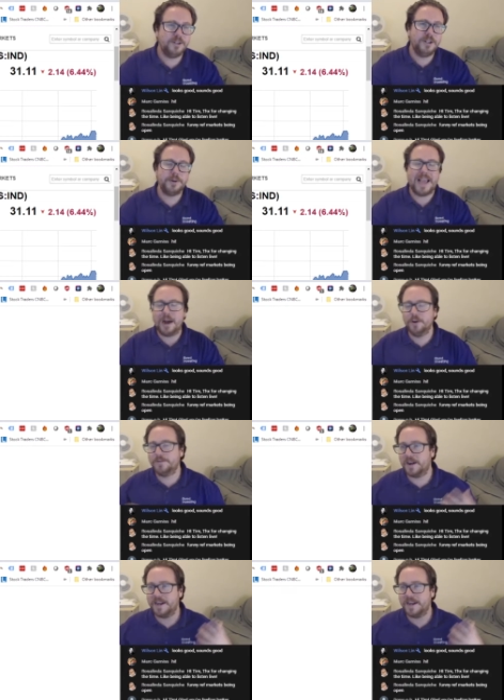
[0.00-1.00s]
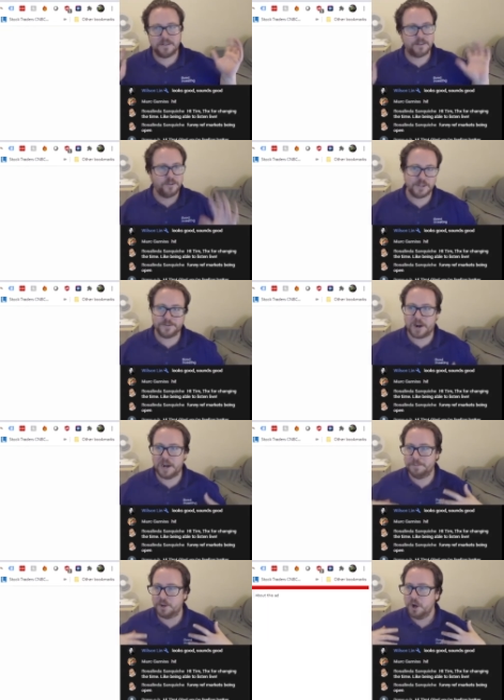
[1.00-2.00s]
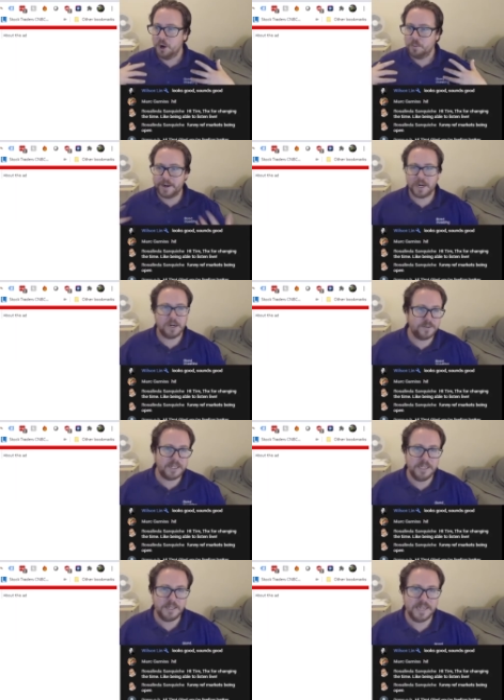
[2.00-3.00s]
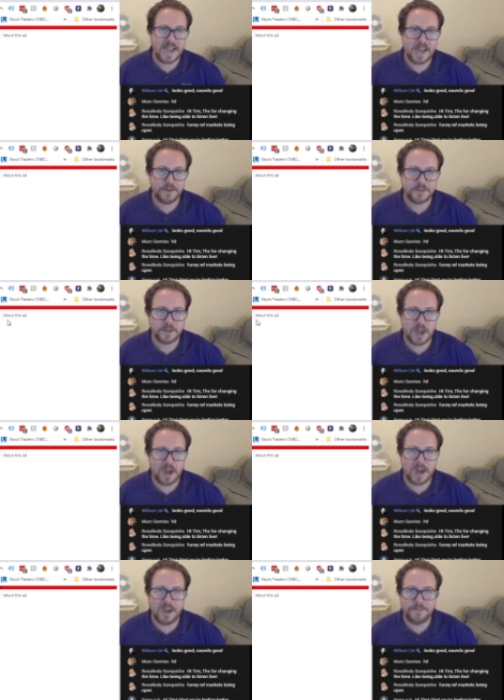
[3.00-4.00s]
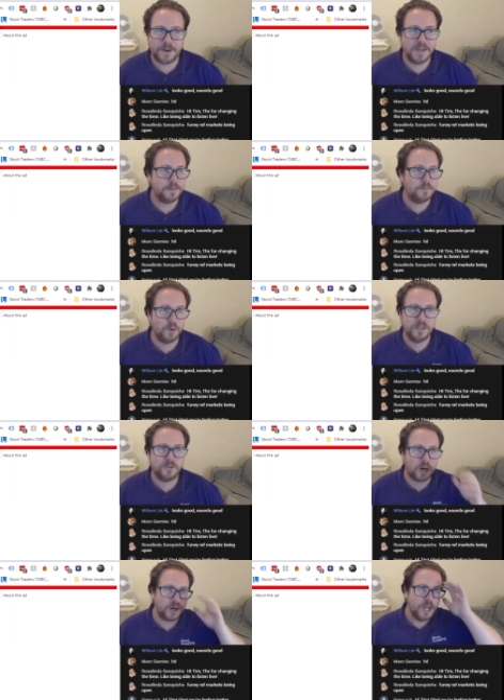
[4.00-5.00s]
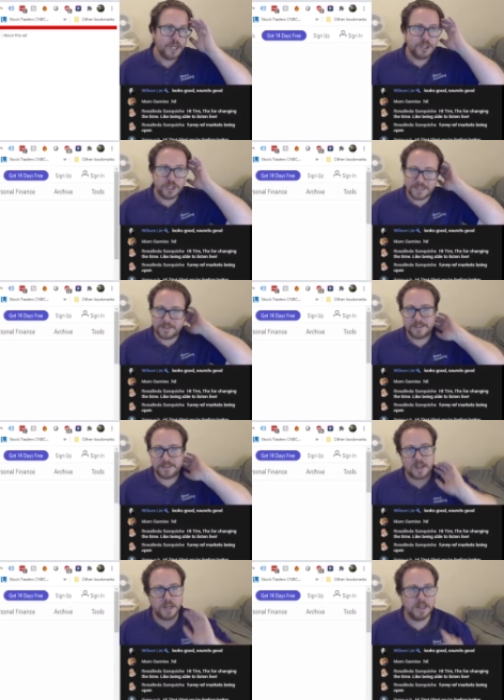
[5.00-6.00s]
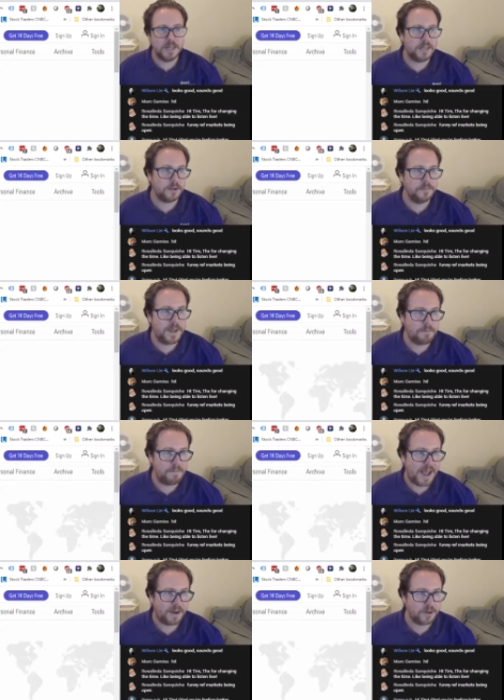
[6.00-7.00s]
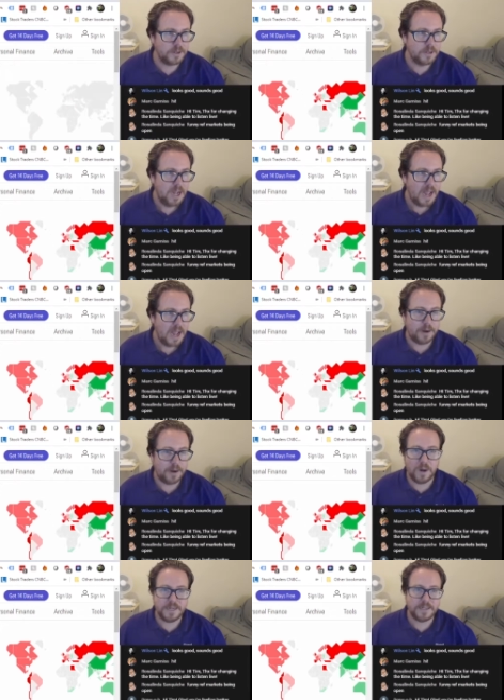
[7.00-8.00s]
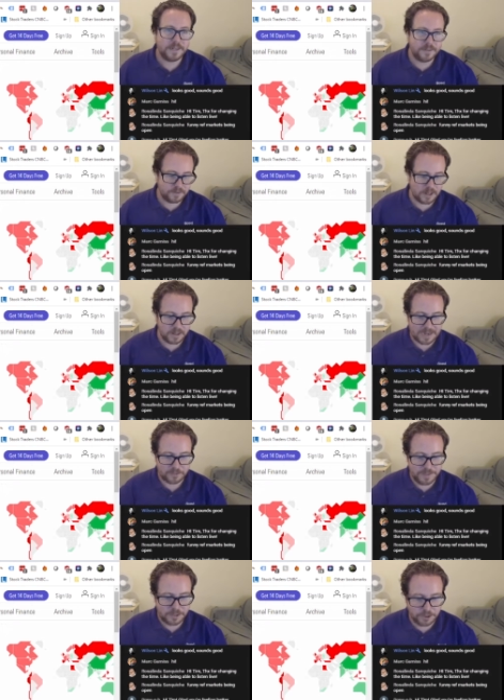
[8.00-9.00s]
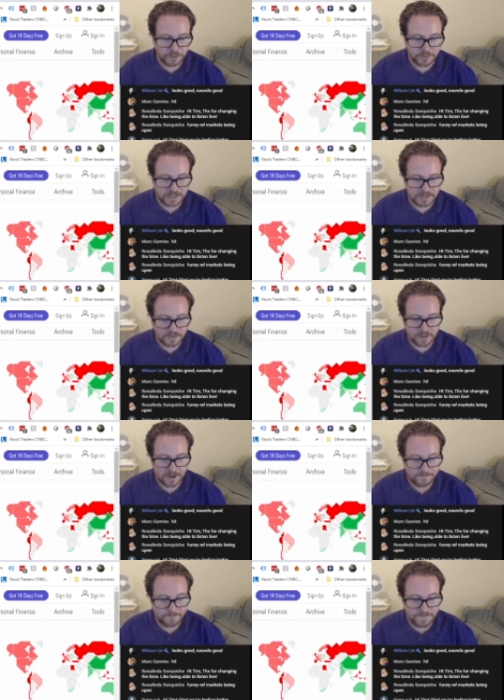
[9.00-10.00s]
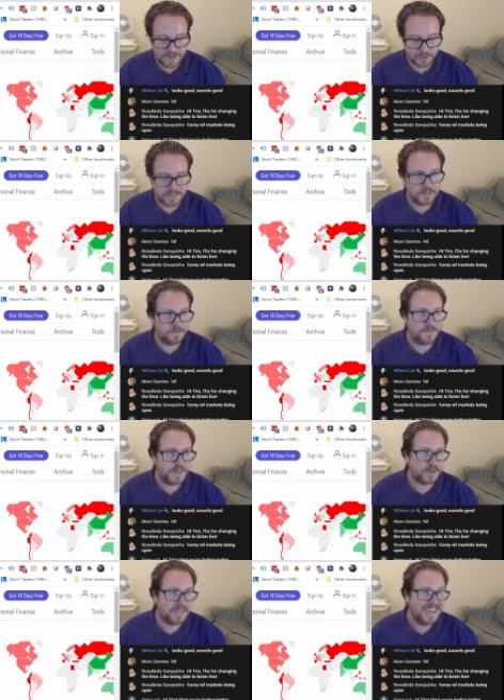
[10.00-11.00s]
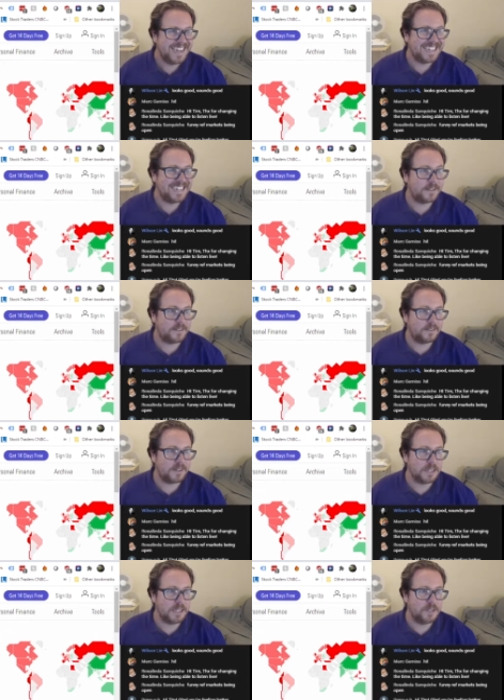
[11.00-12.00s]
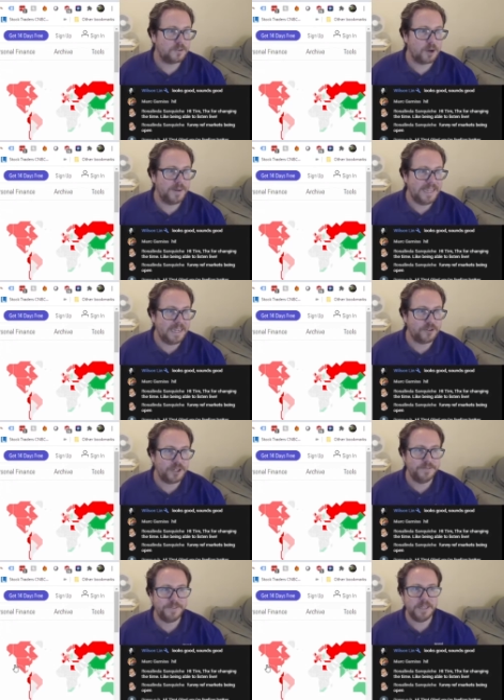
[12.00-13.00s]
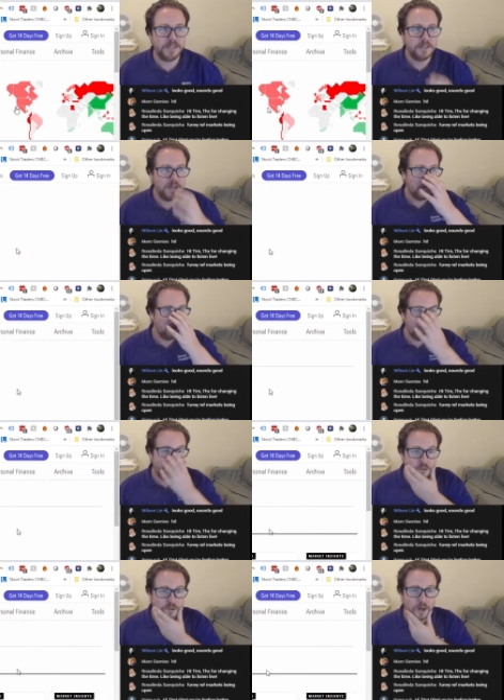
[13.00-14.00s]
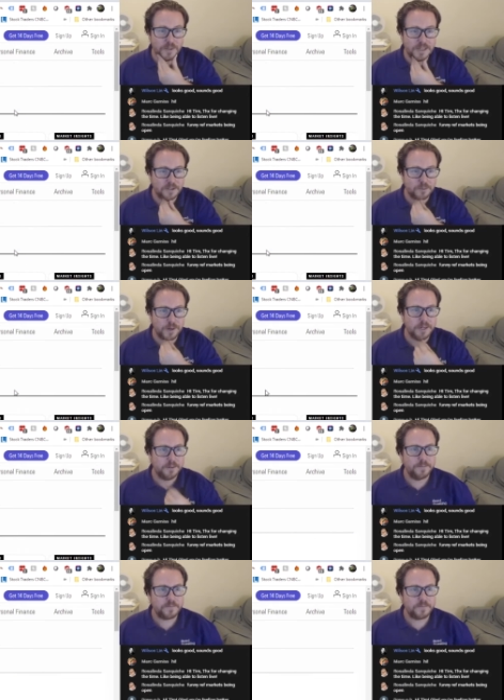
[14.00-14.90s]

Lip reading: Yahoo Finance is just fine, but when it comes to ETFs, I find that Morningstar just is a little bit better. And what it does is allows me to do things very, very consistently. So ESGV, we can start with this one.